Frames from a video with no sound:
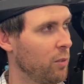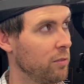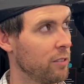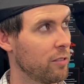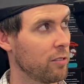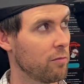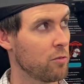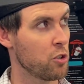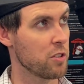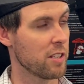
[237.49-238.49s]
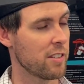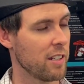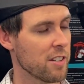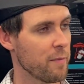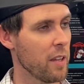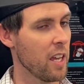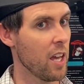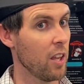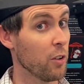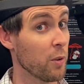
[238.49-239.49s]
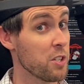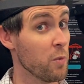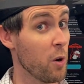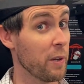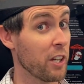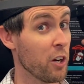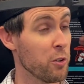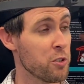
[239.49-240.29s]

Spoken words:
it's 2 sets 10, isn't it? The reason why we go